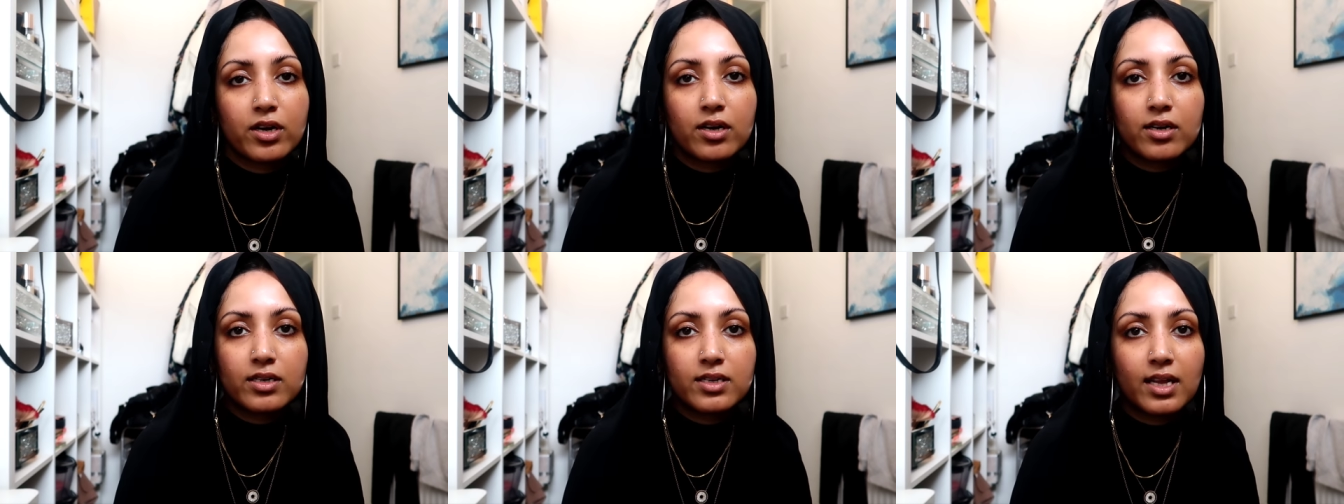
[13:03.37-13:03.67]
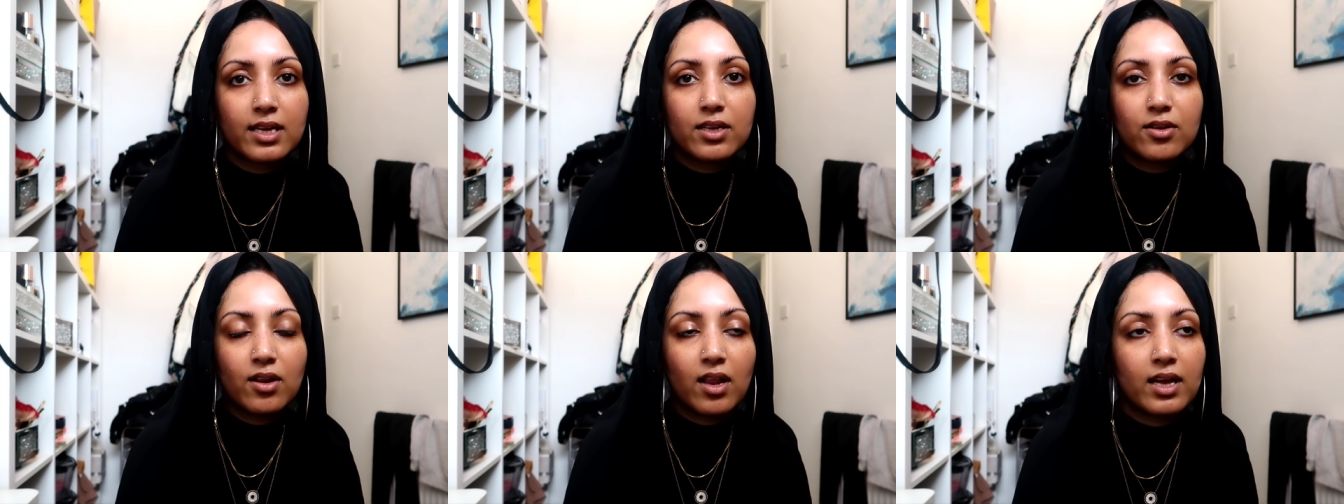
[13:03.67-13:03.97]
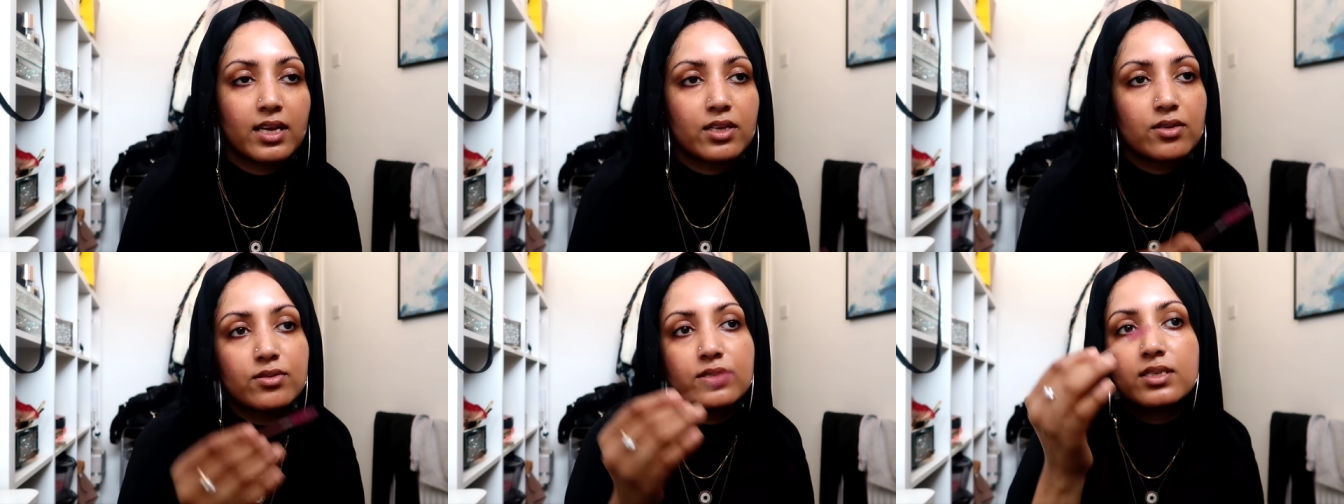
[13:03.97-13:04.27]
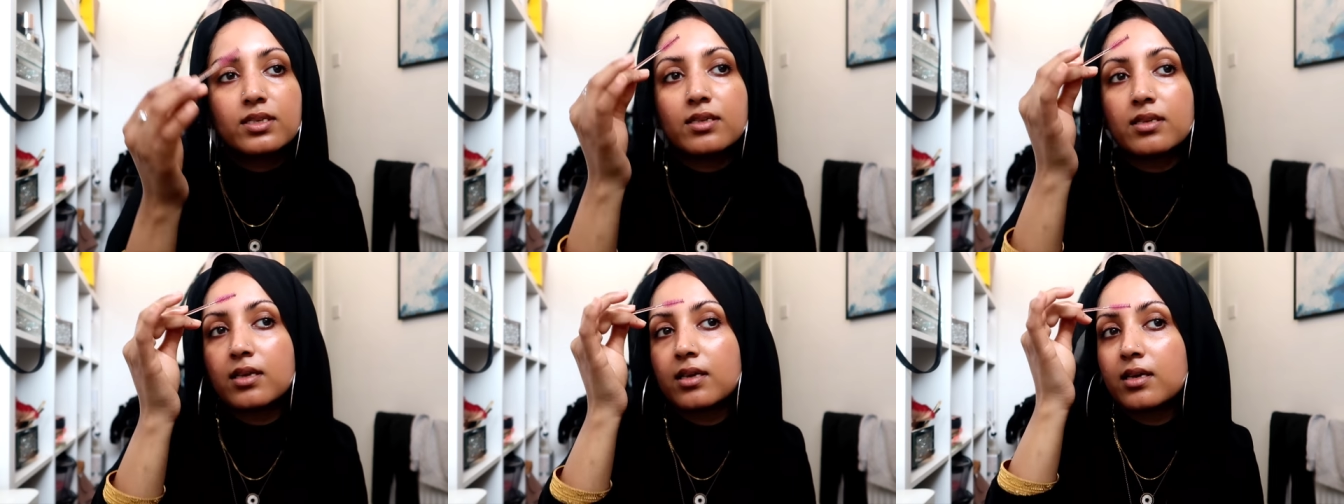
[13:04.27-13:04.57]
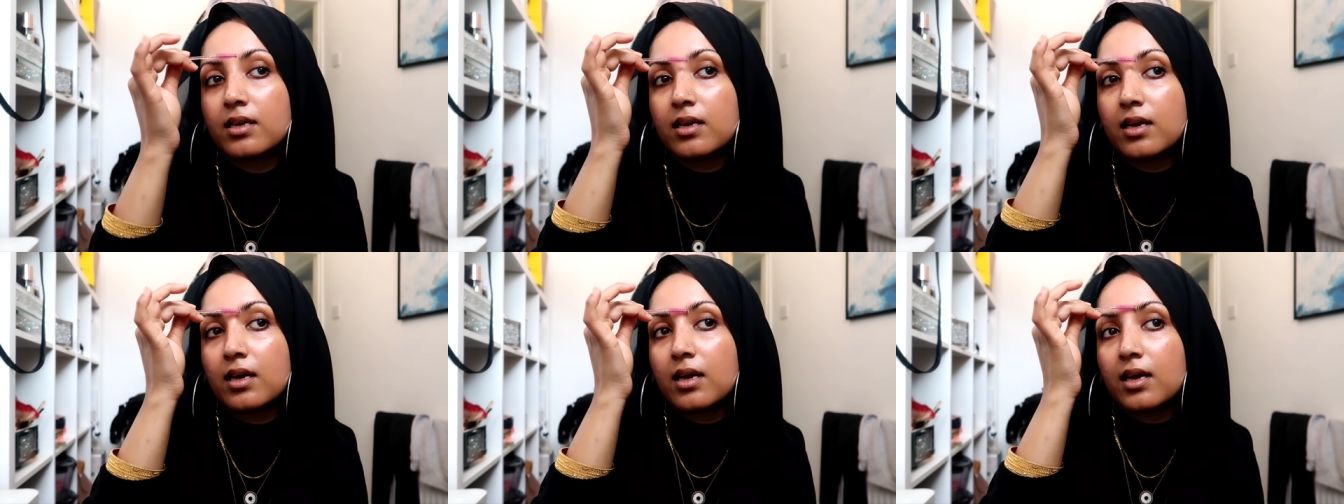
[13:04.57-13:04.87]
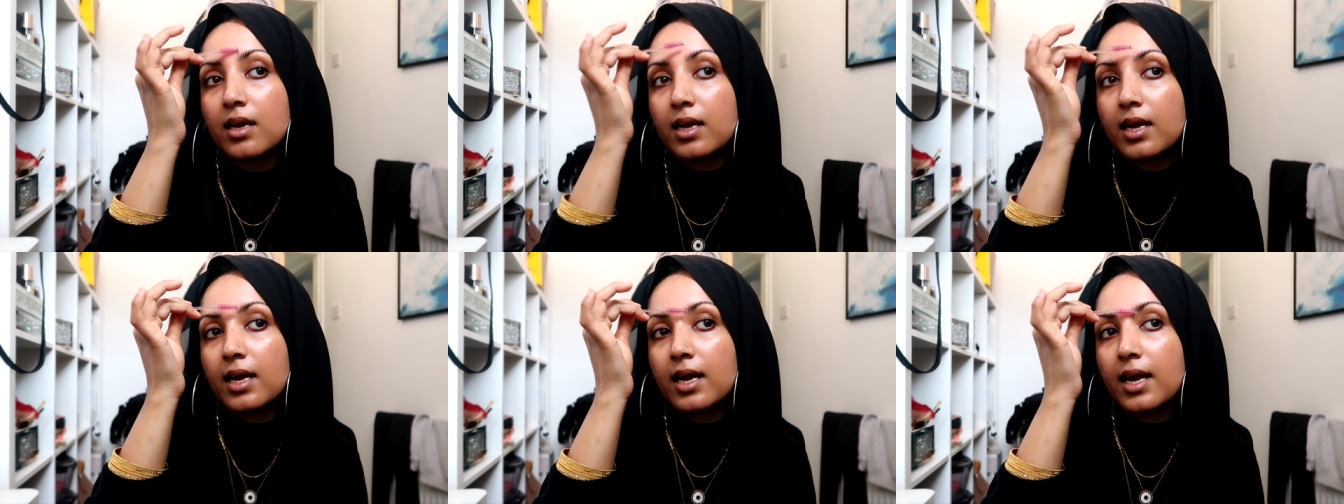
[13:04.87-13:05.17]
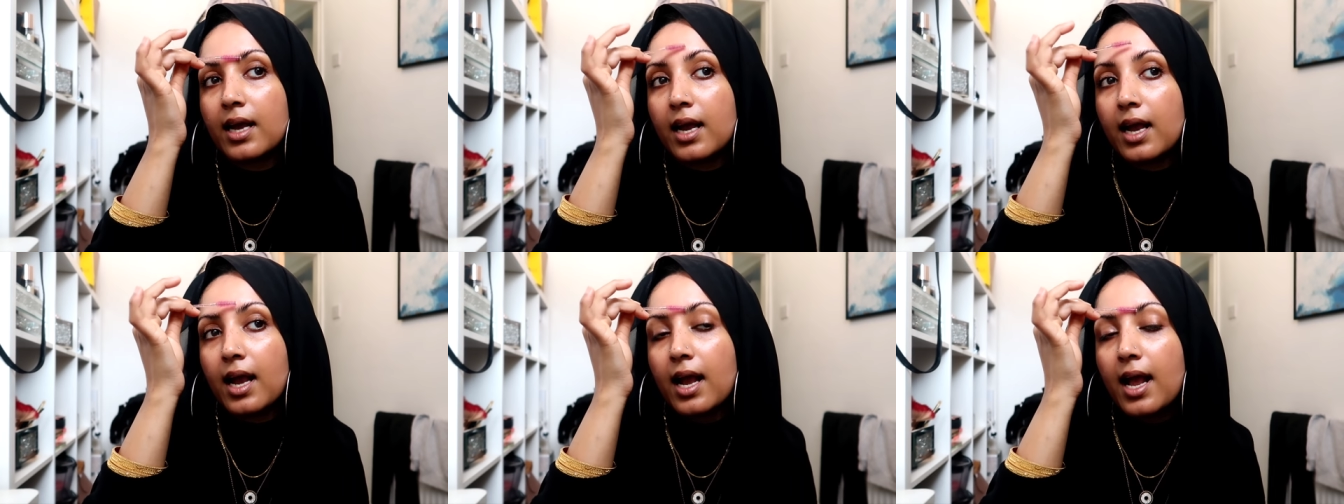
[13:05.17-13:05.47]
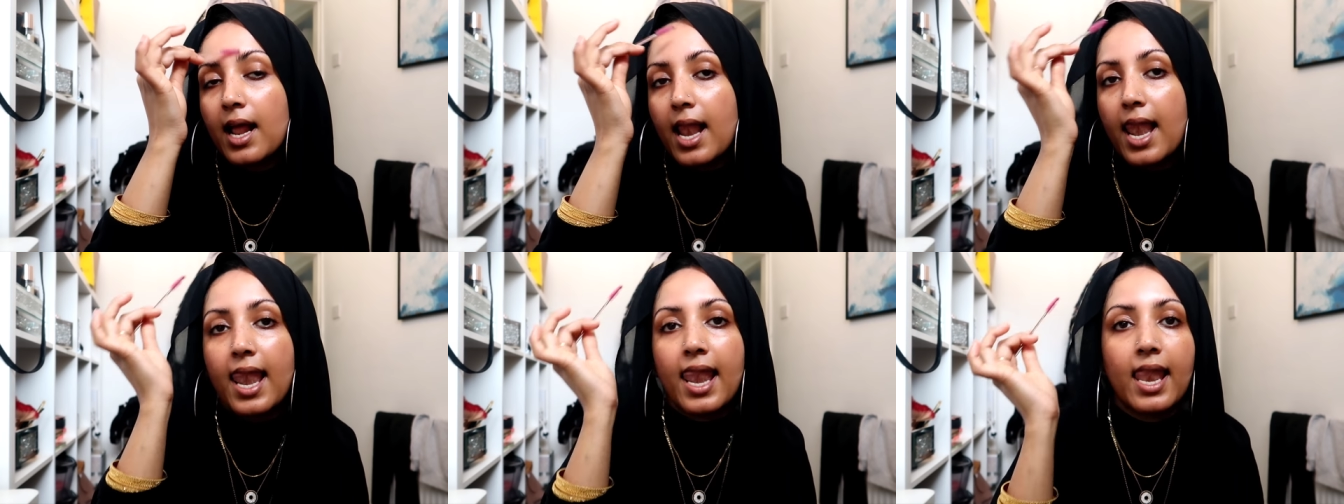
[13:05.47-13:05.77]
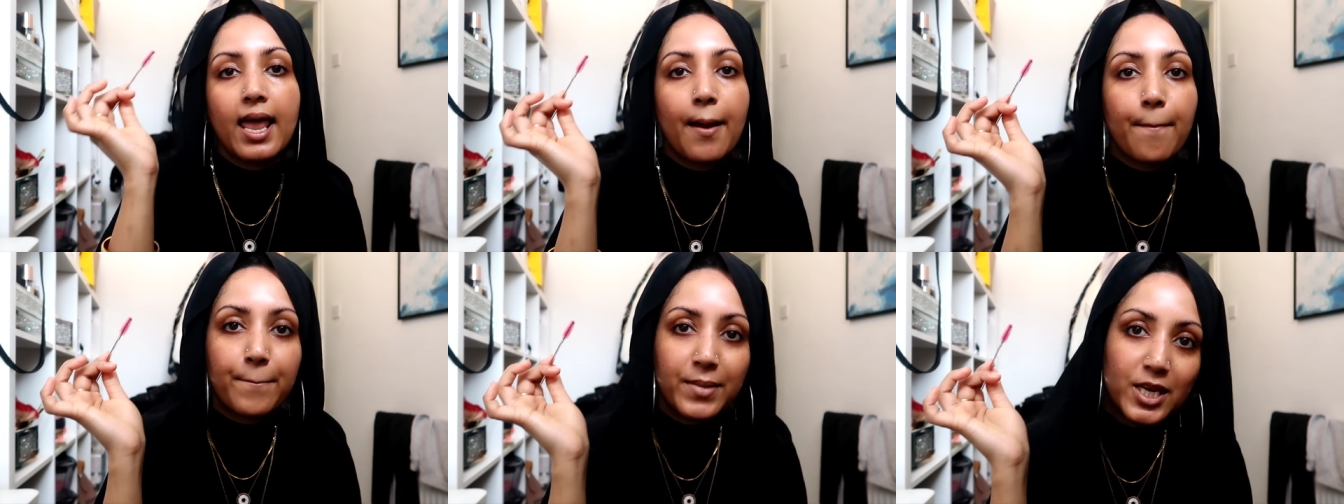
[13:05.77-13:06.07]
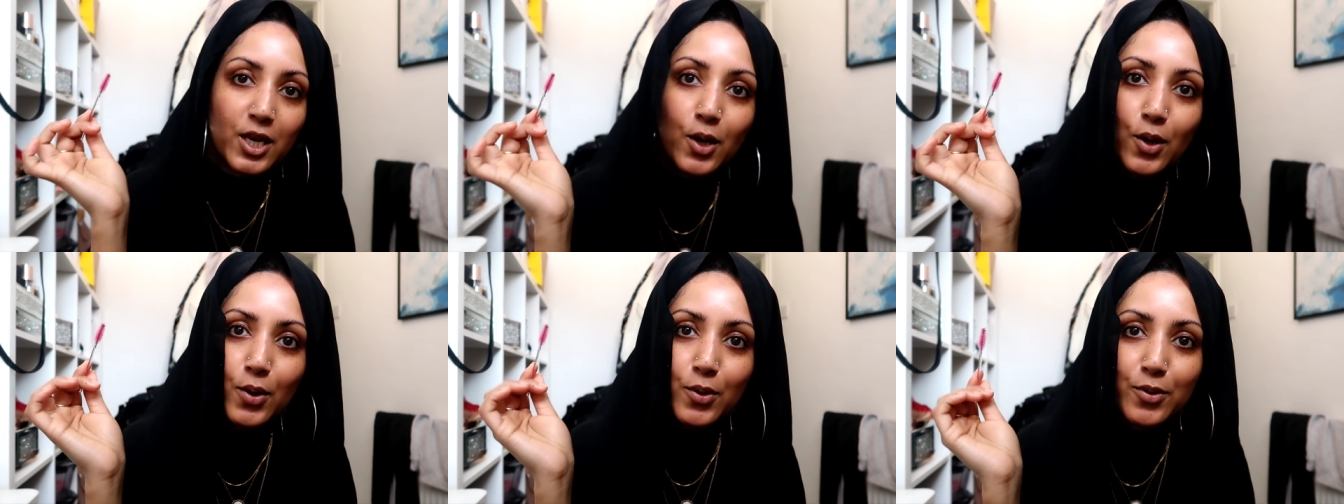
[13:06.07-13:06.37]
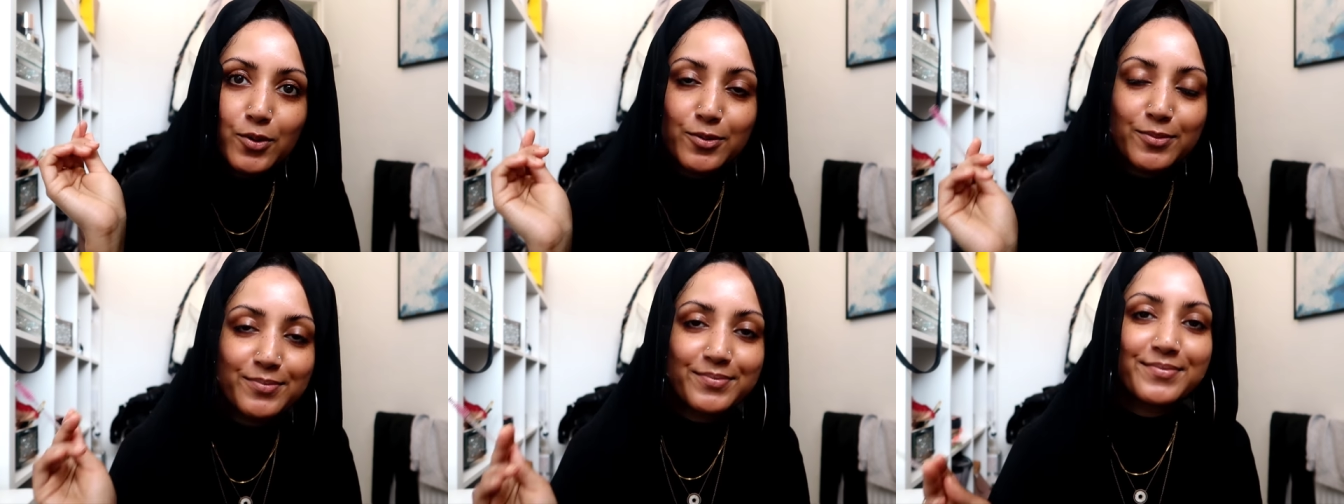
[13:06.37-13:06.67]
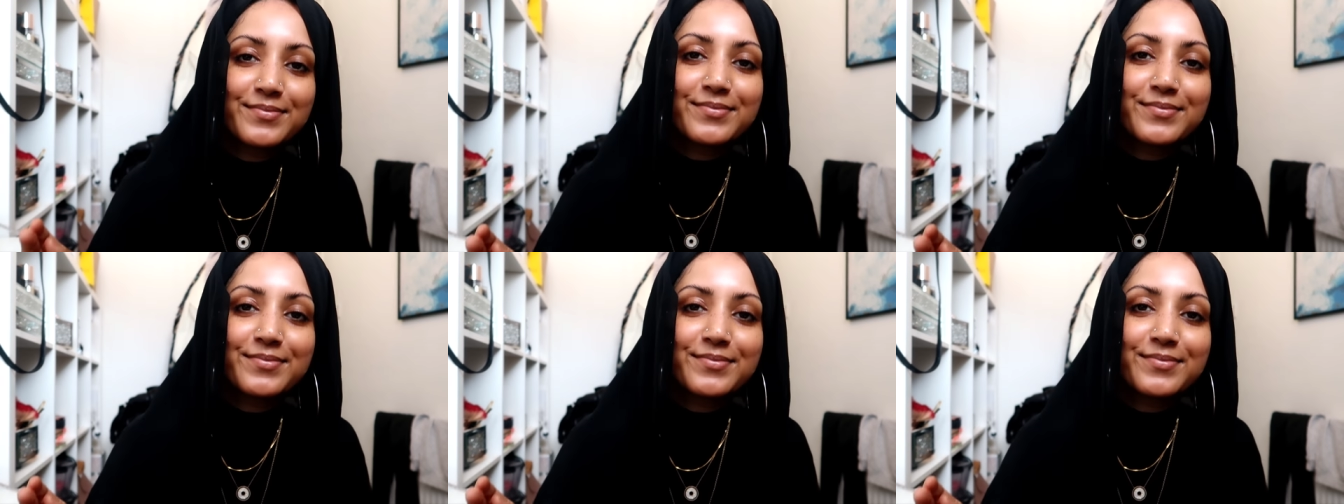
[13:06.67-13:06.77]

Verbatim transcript: product that you like using let me know